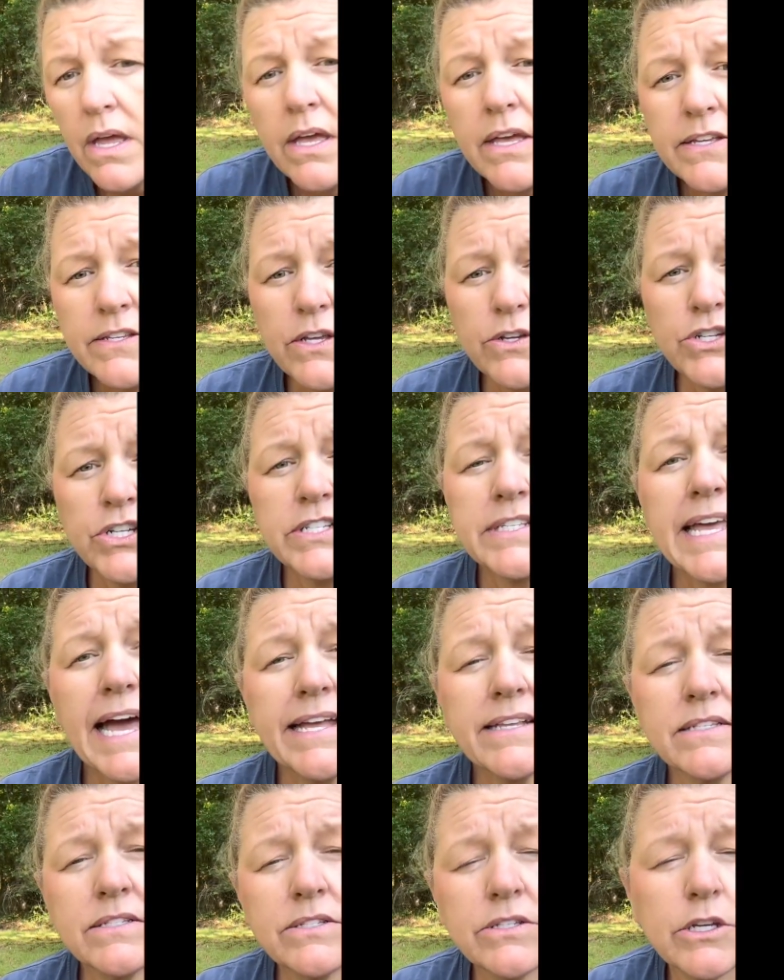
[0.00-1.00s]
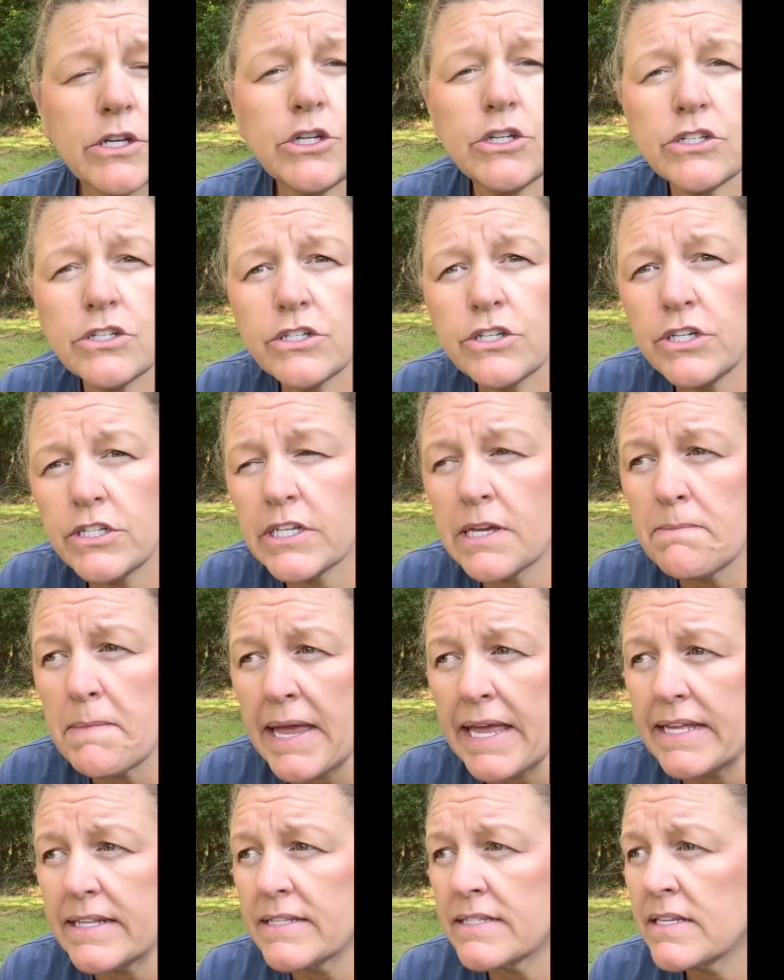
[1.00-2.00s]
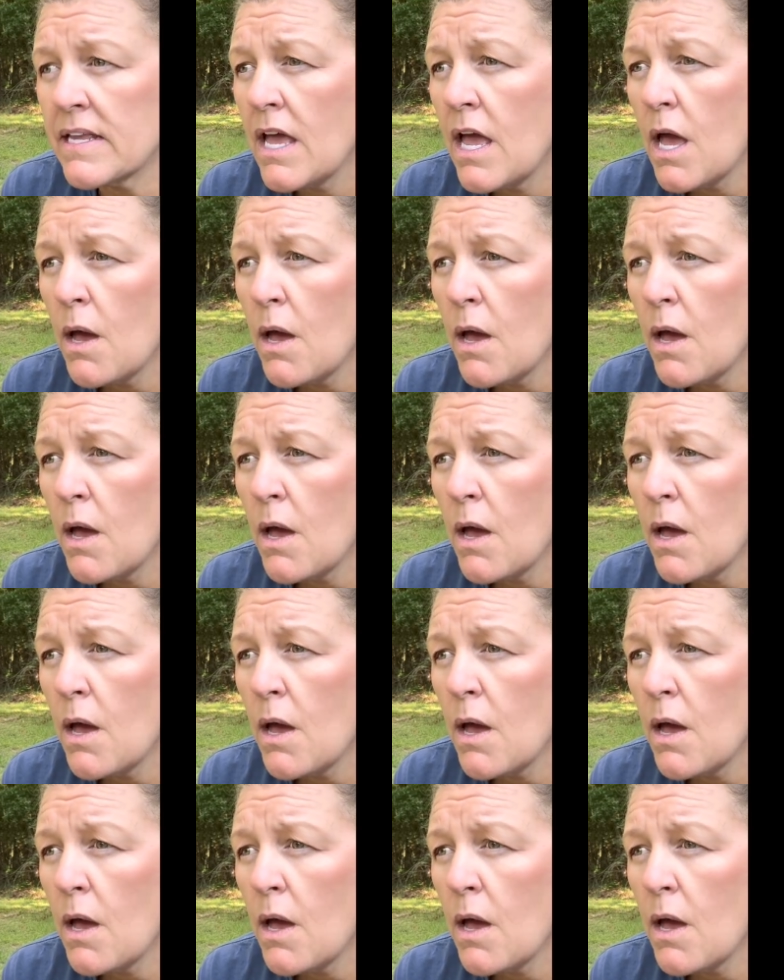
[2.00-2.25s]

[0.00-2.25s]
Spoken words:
So she's gotten good commands,